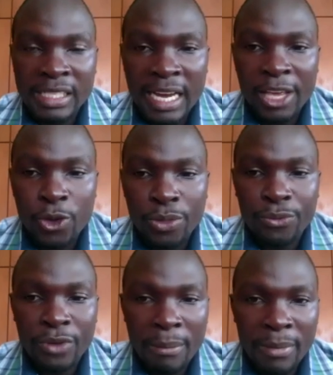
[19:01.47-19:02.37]
star youth
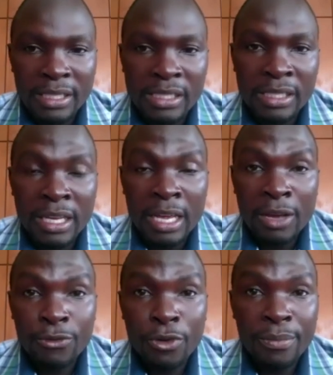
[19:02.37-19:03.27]
farmers
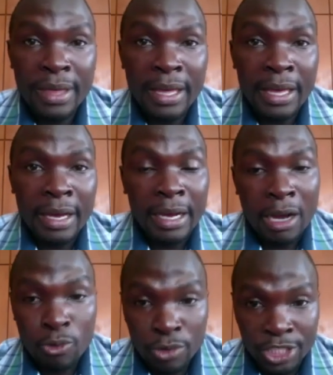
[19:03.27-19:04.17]
from the
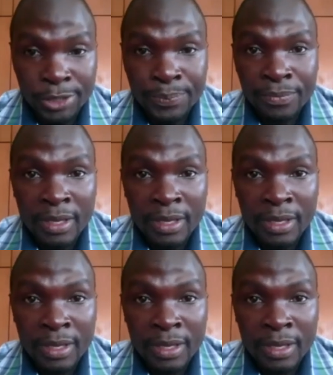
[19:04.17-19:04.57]
county.